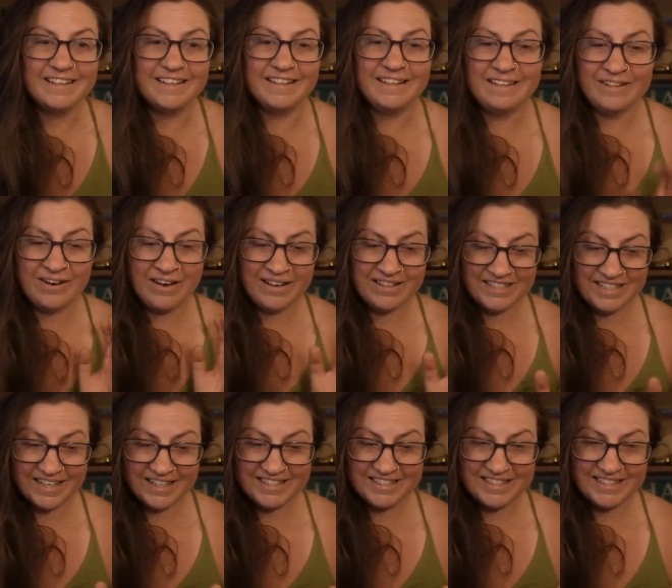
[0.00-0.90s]
and not
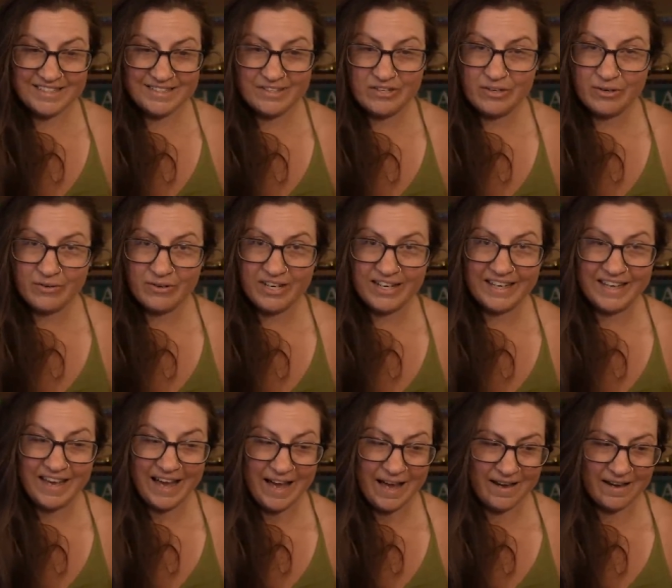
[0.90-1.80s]
tucked into a
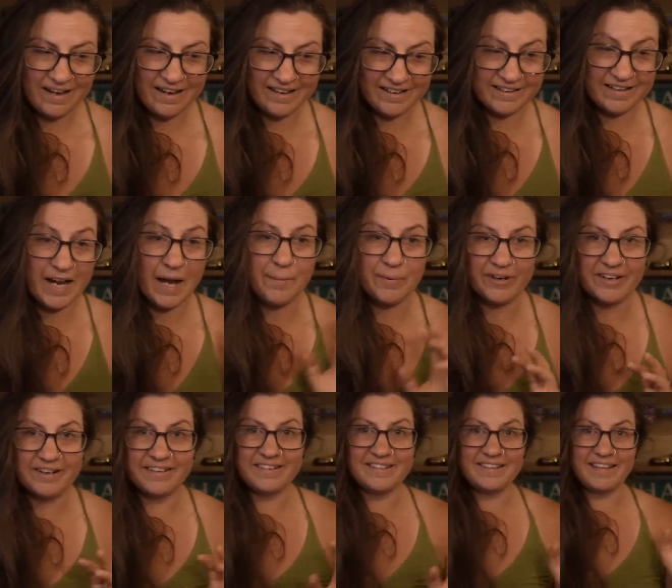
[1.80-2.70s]
uh,
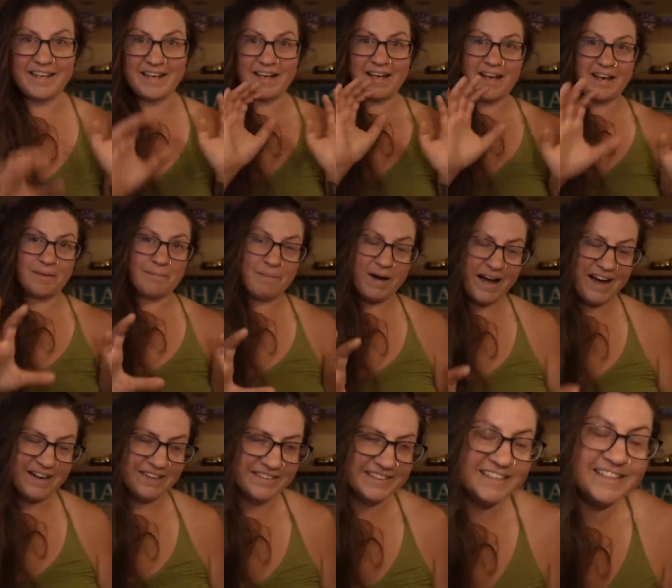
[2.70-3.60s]
cupboard, like kind of
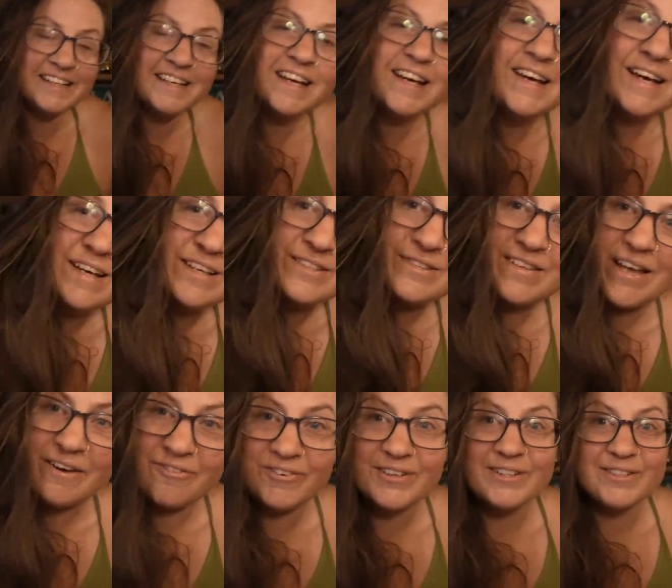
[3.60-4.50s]
piled in. So
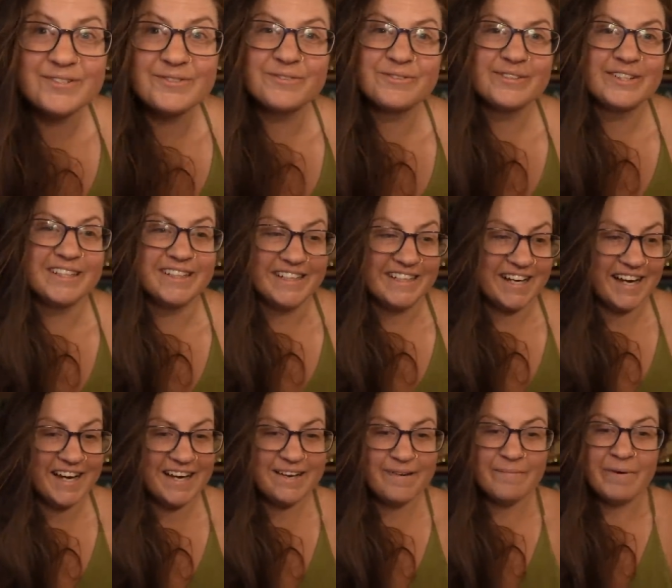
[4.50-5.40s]
that feels really
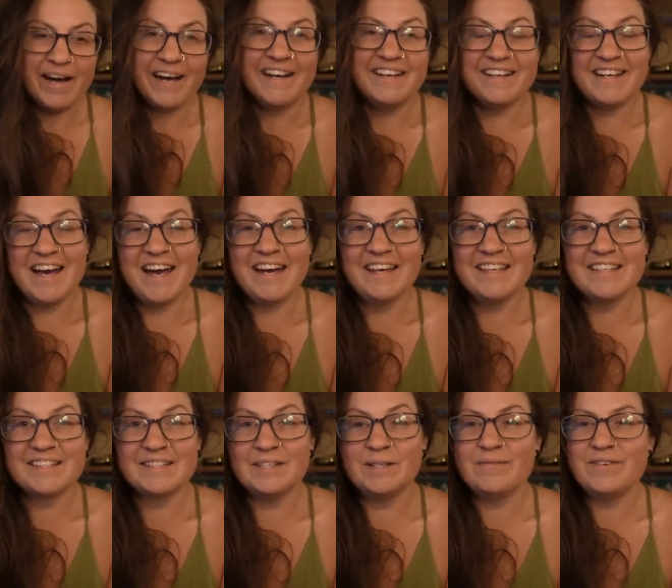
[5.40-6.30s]
good. But yeah,
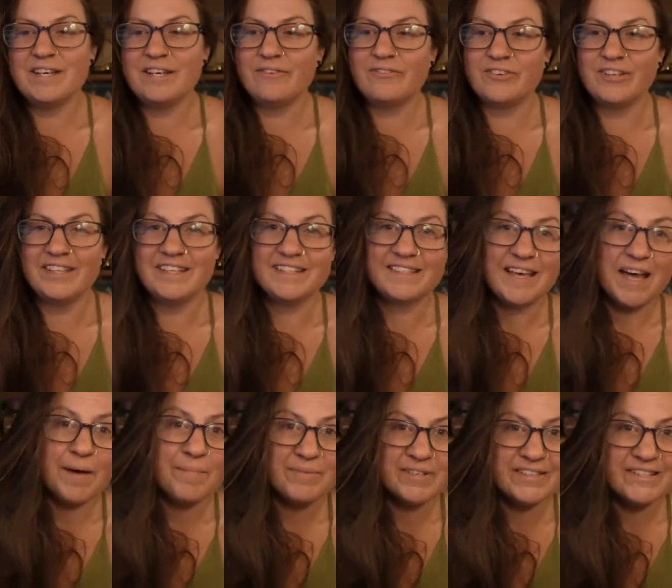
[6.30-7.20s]
that's going to be it for this
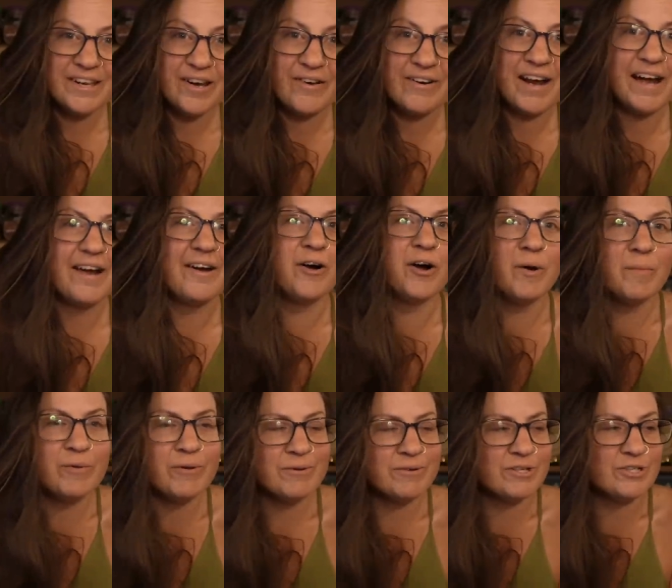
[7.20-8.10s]
episode. I
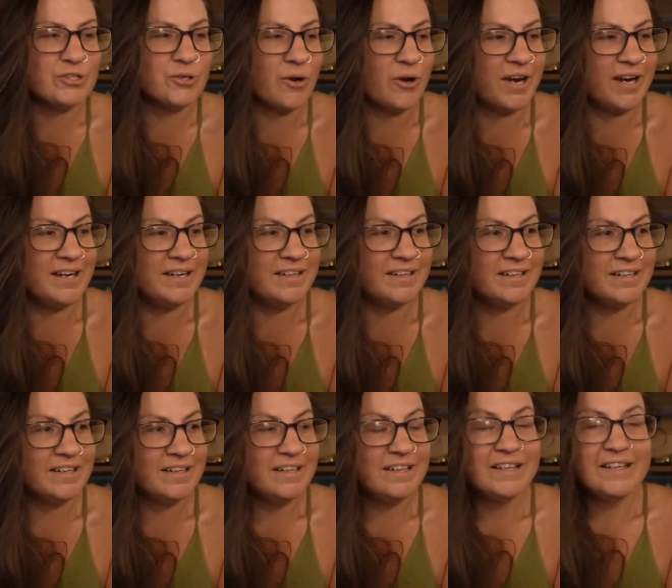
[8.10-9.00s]
hope you enjoyed
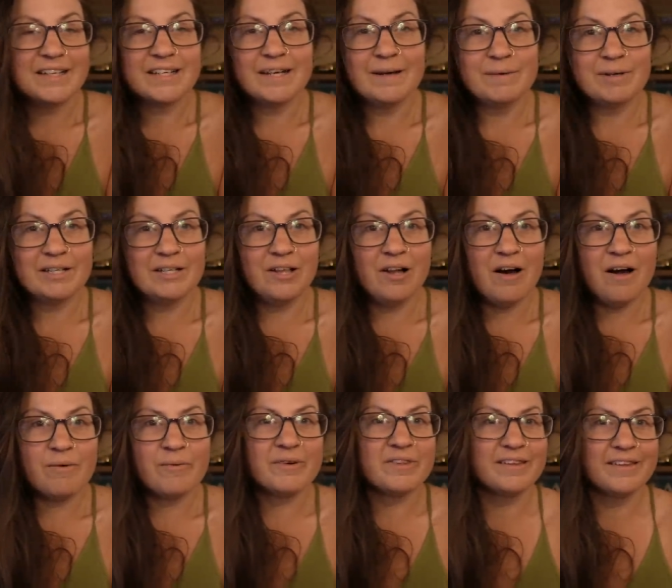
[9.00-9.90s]
coming
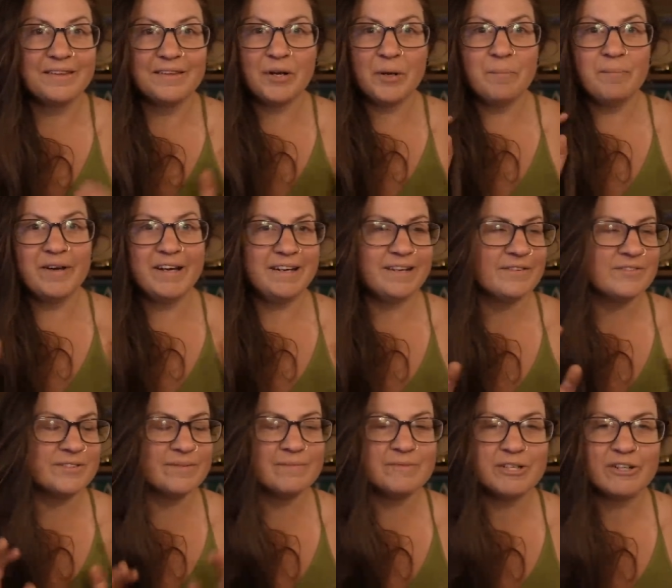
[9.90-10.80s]
along with a little bit of
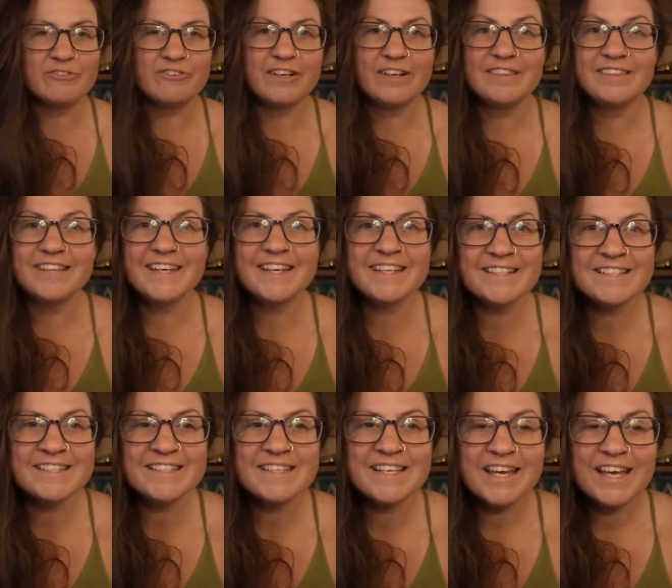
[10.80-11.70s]
some different
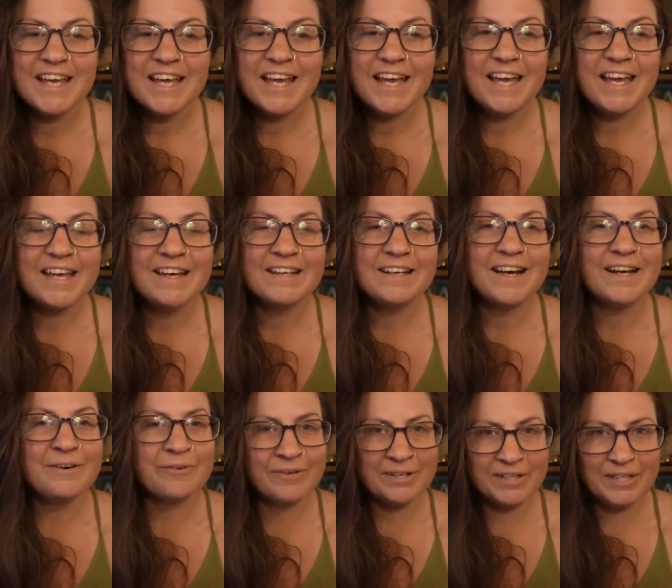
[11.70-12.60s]
things. And I
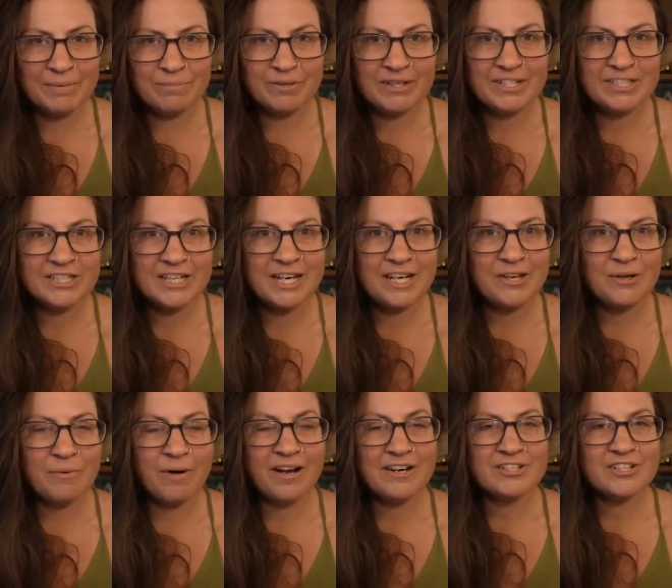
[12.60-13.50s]
really appreciate
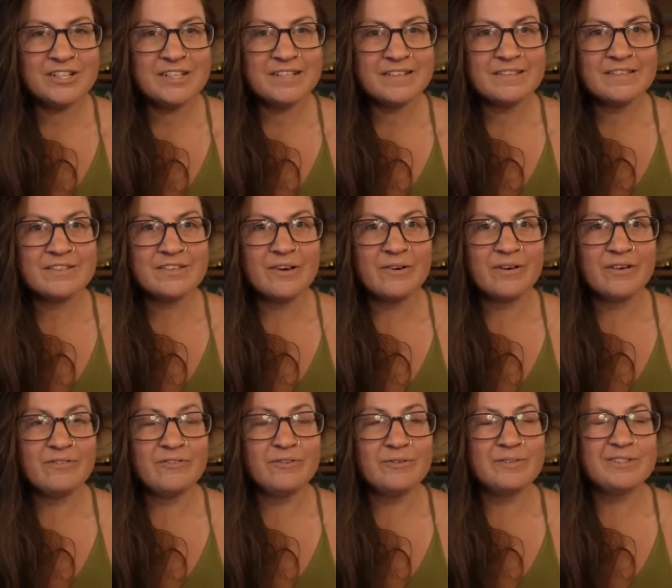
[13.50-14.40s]
you watching. So
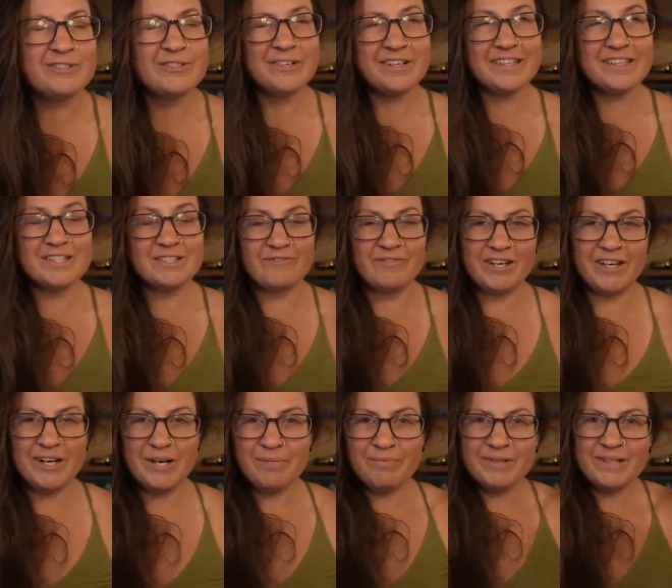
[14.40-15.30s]
if you enjoyed this
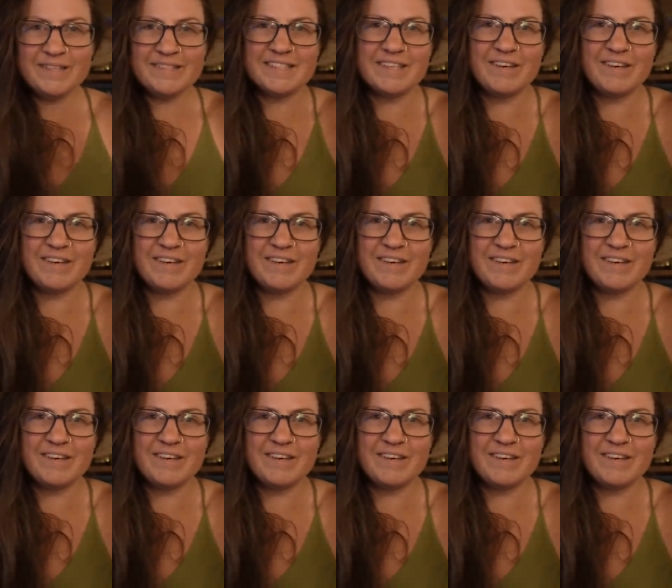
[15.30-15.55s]
video, please